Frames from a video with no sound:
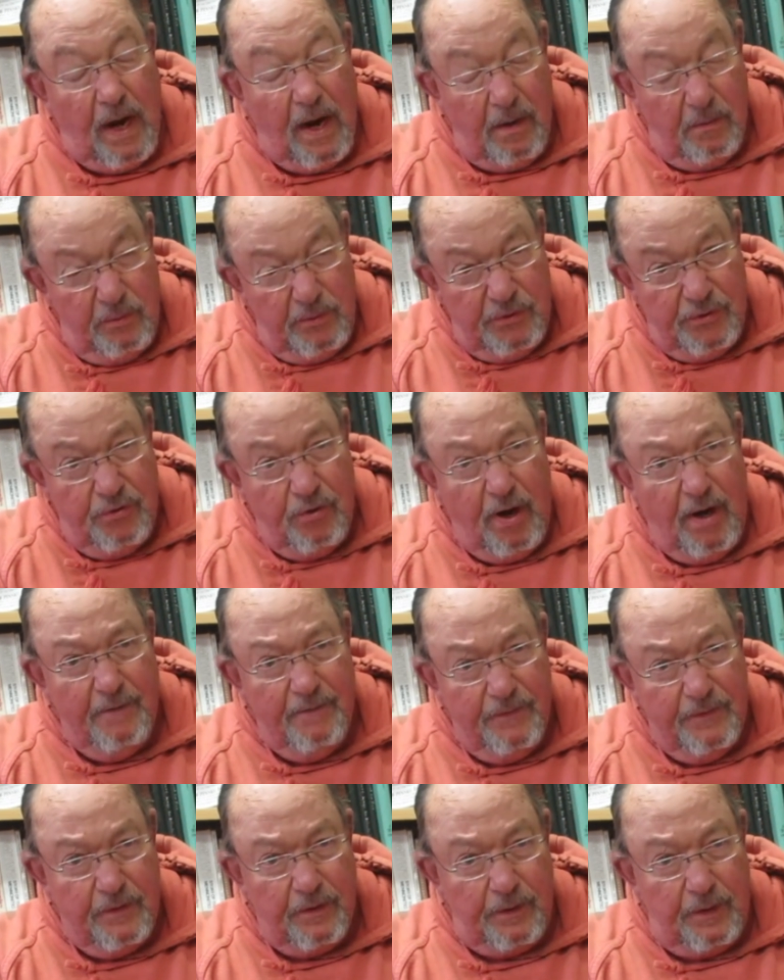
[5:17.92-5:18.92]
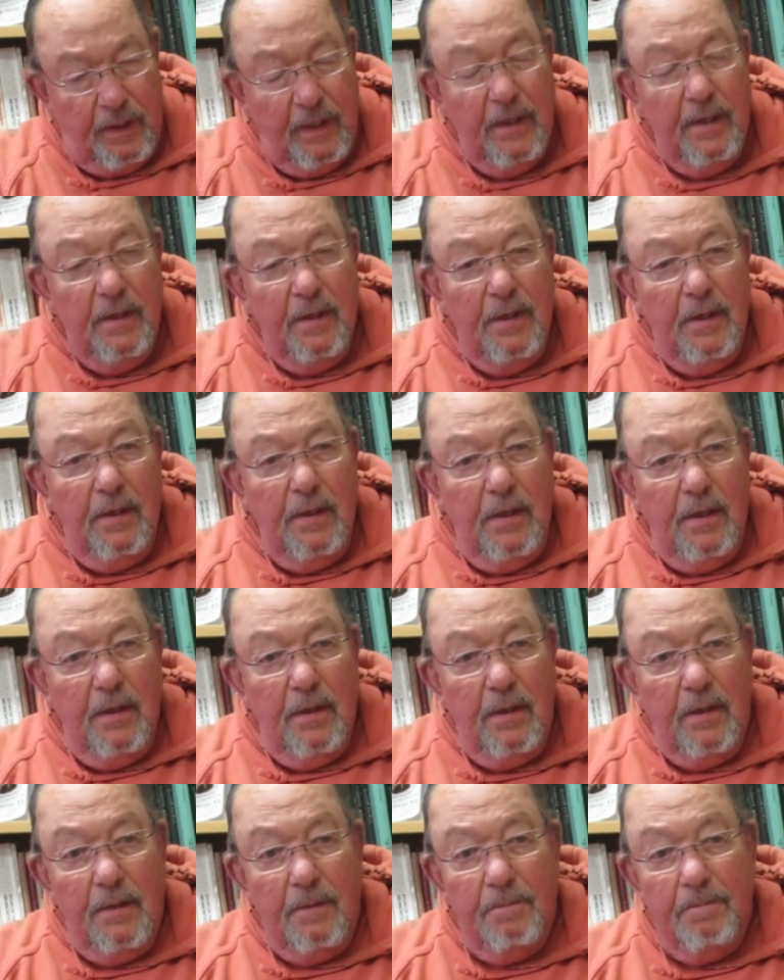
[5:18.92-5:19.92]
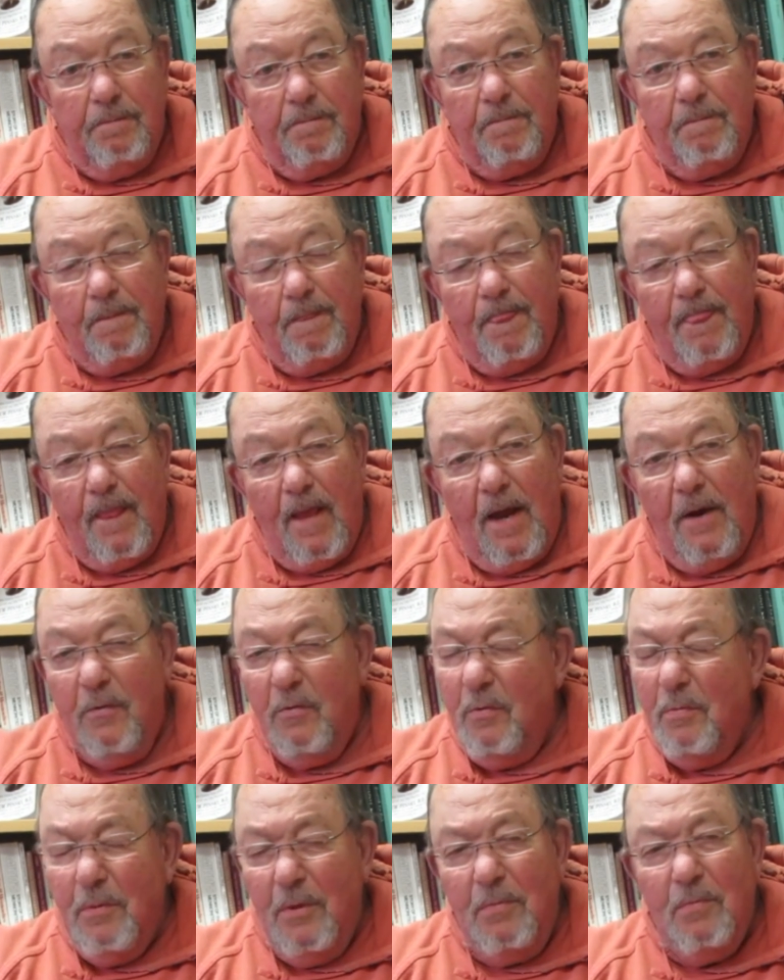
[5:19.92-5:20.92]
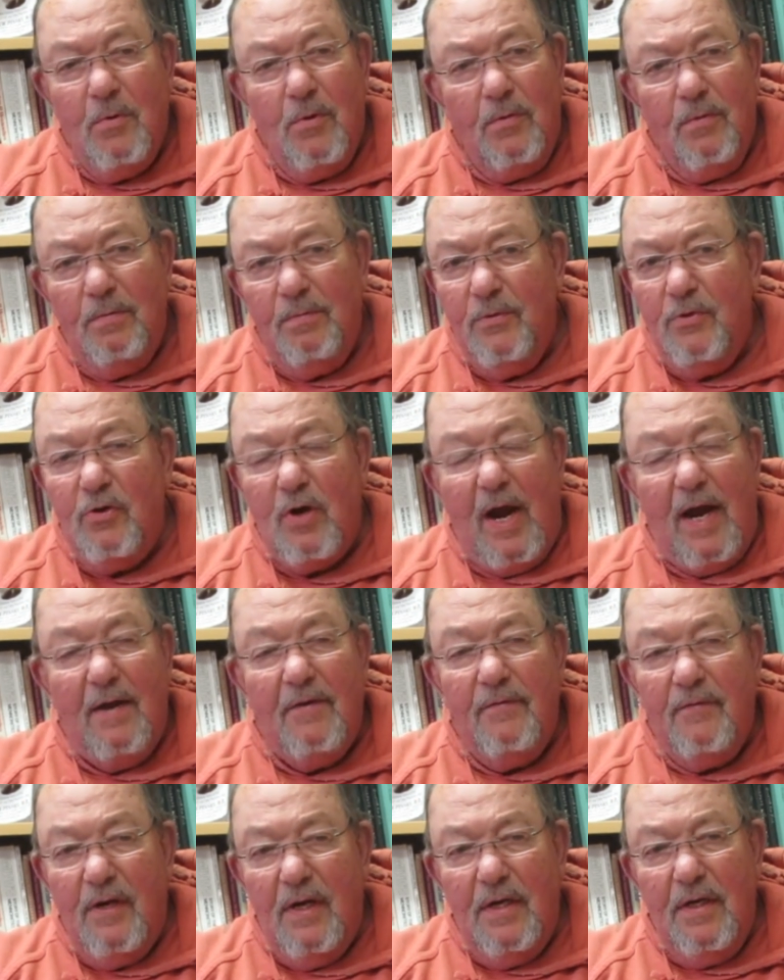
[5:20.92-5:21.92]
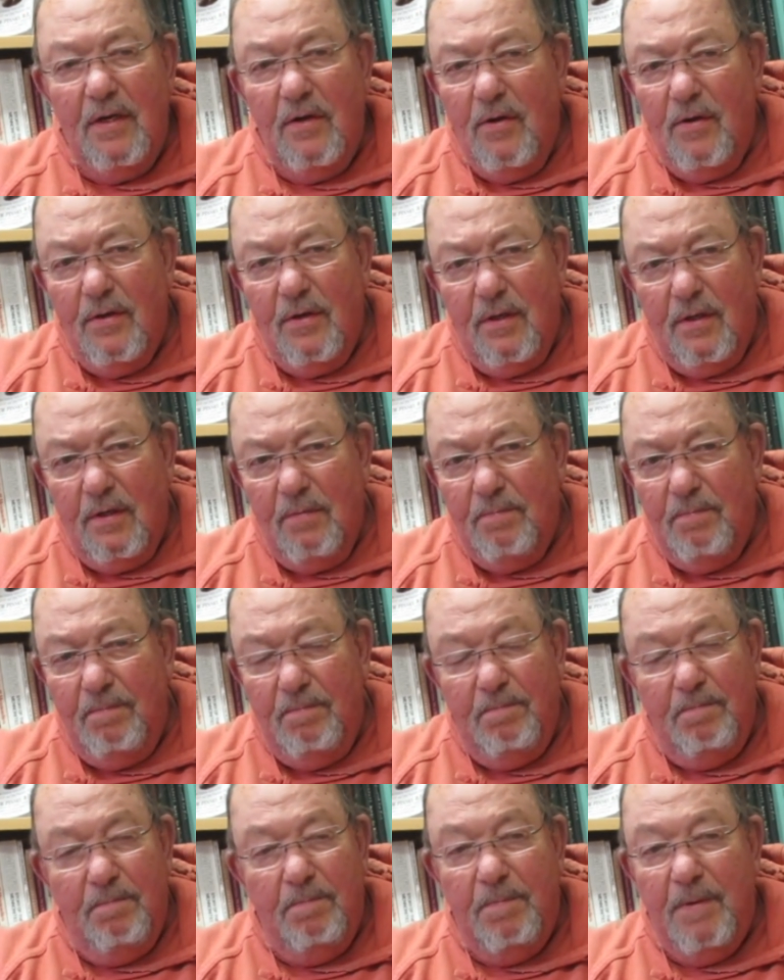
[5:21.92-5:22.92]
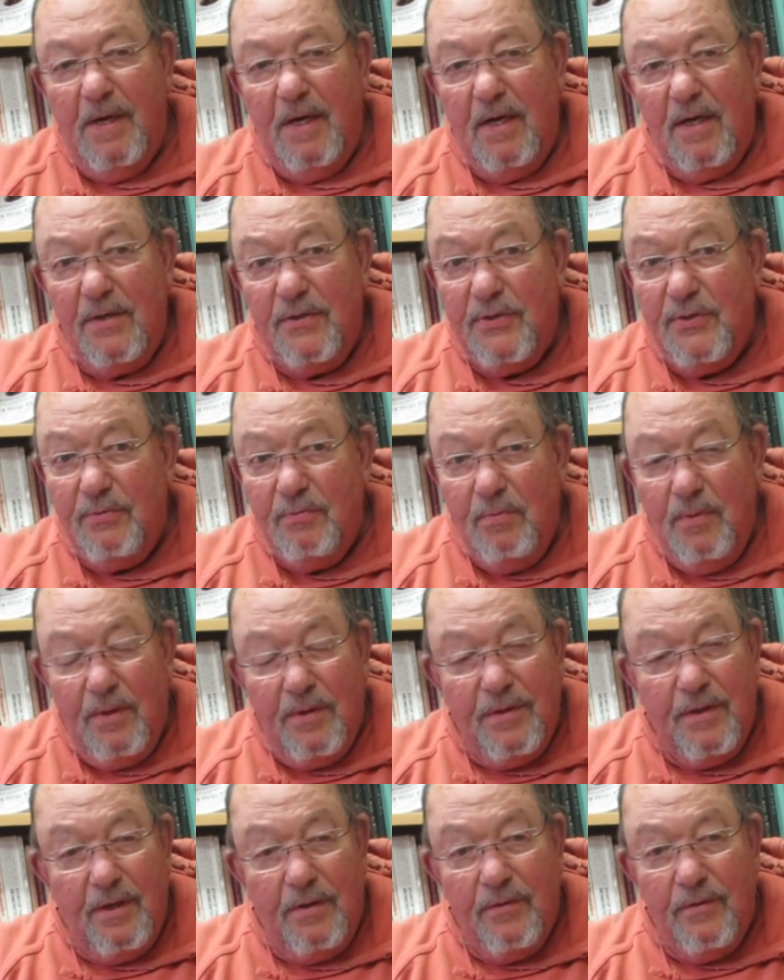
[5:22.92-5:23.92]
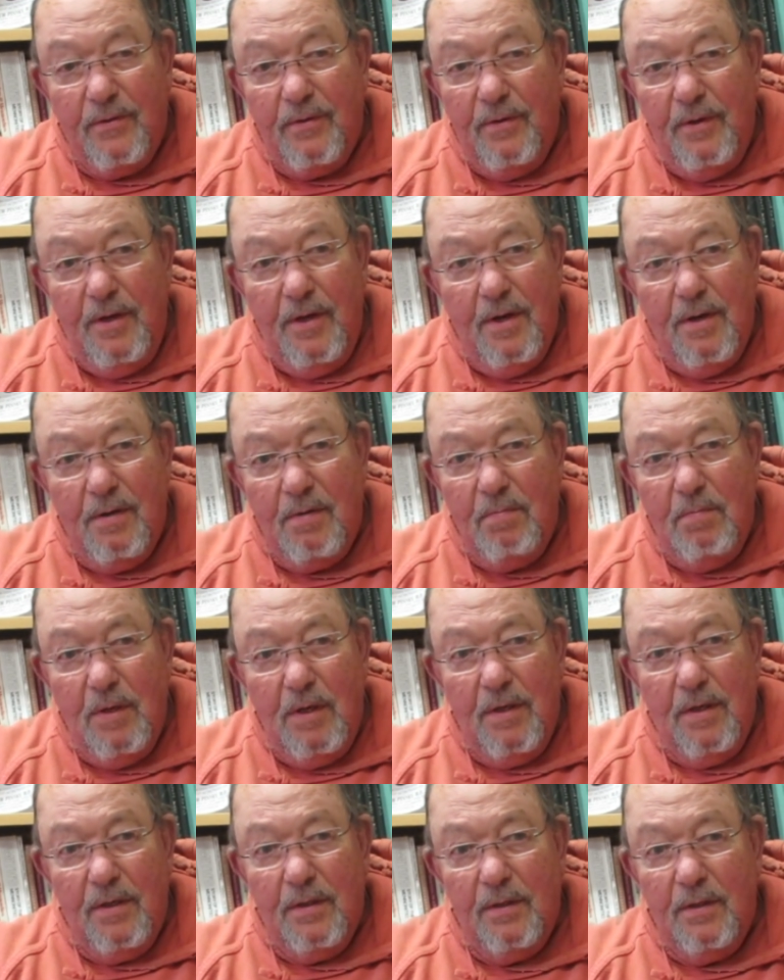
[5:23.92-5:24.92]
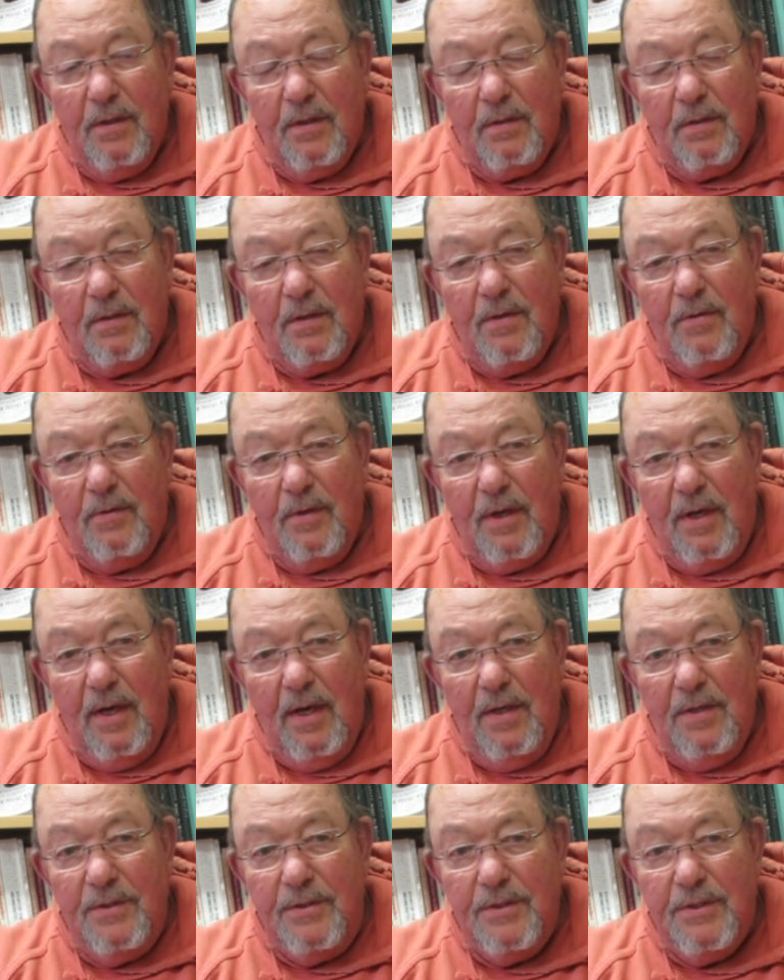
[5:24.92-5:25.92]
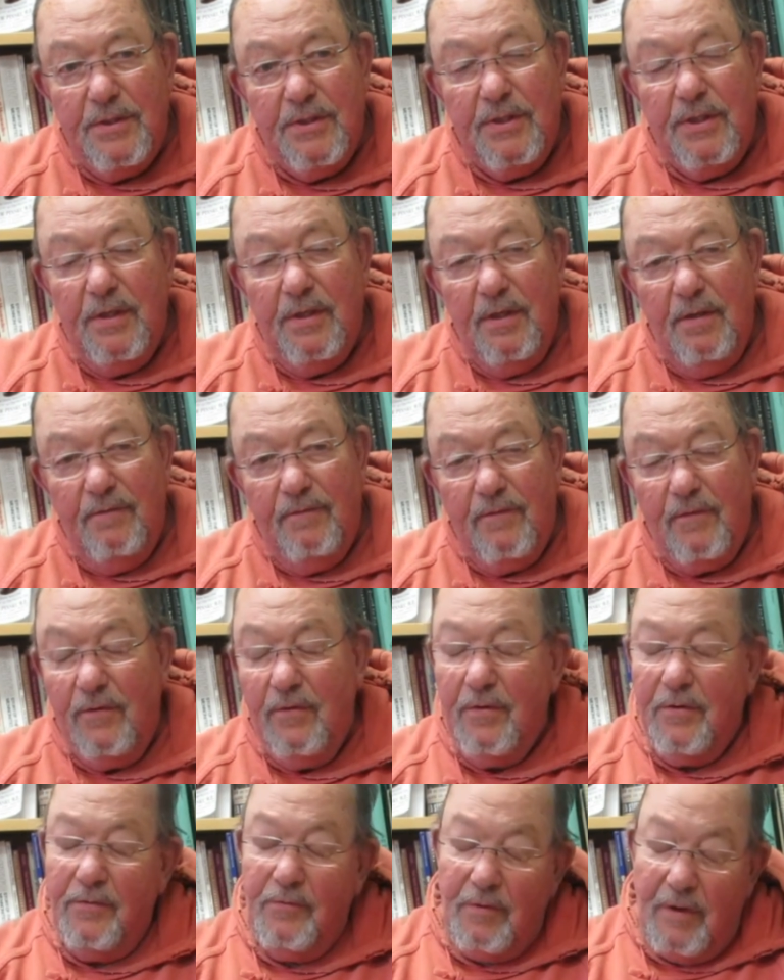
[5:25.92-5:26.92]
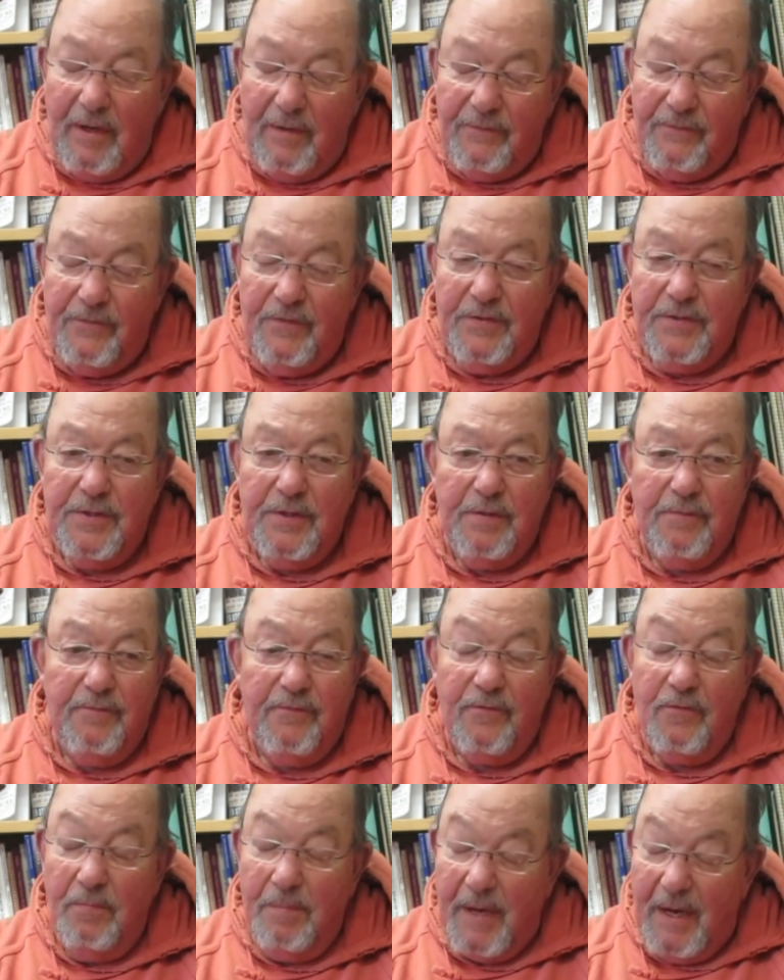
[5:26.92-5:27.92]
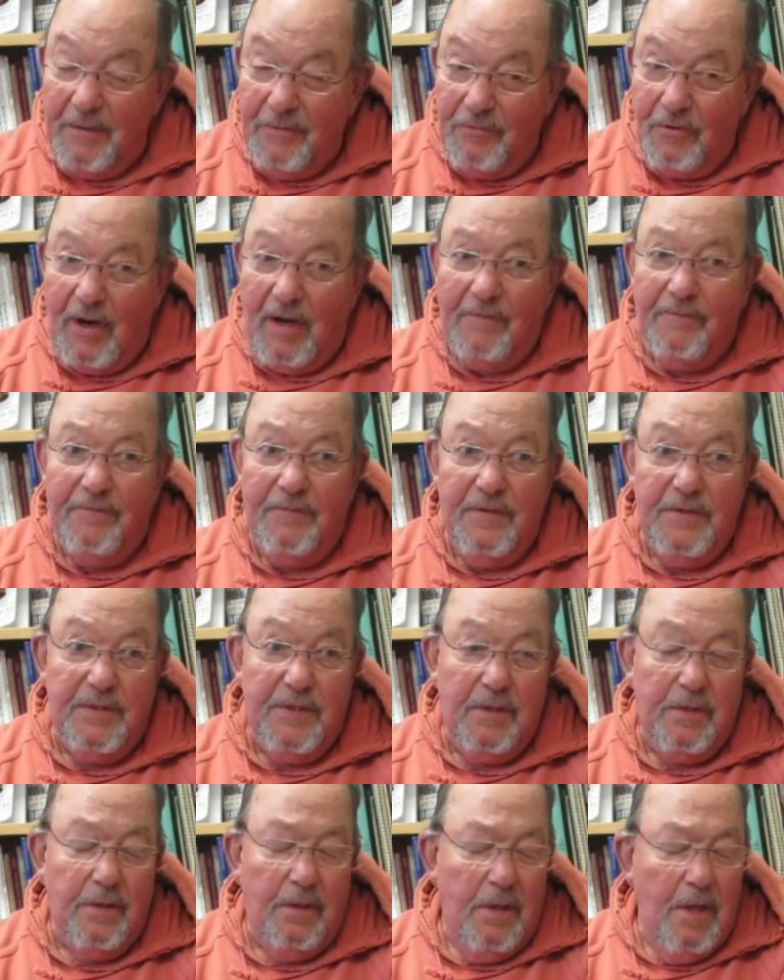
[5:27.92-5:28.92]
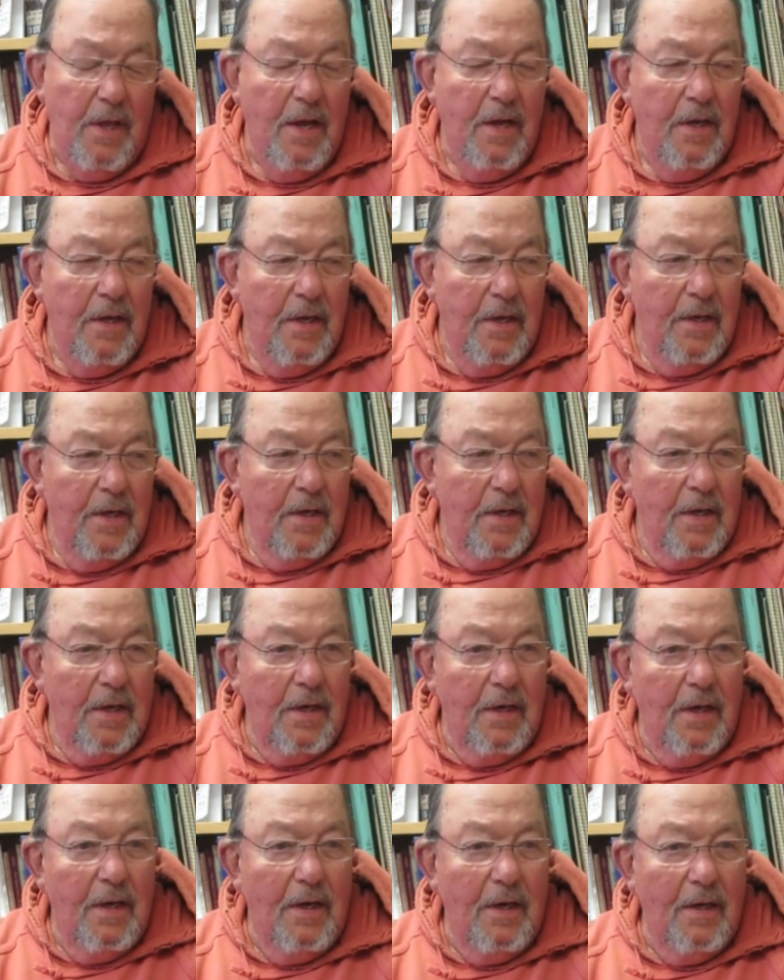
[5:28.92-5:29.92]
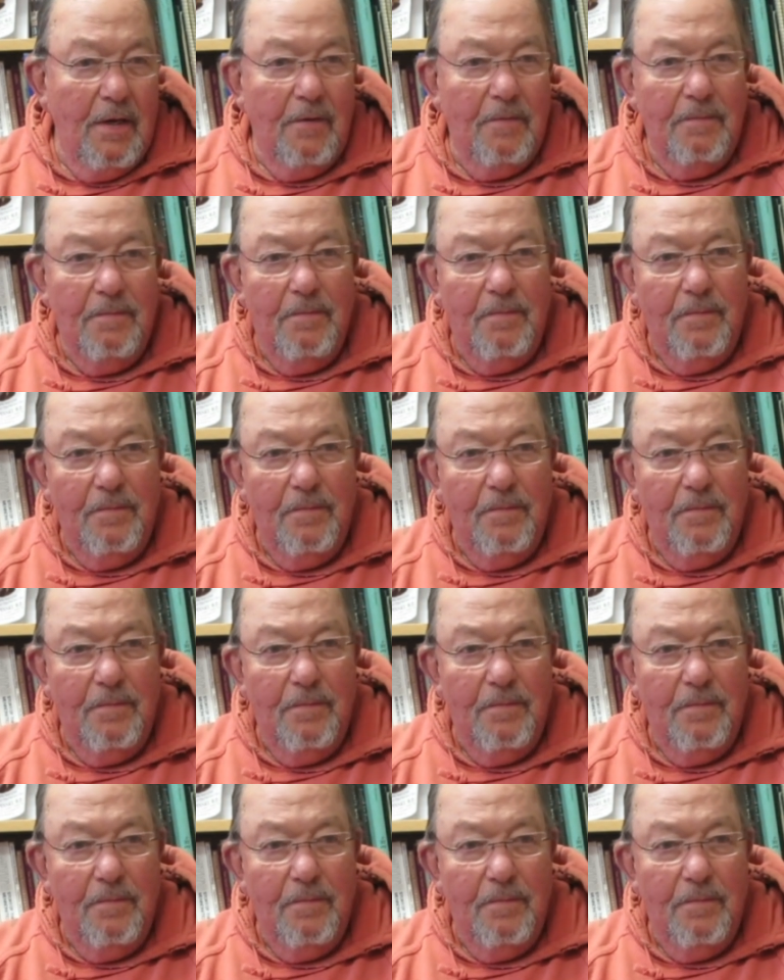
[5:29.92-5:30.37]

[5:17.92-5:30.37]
was drafted. I remember traveling on a bus with other young men to go to Kansas City for my draft physical. Um,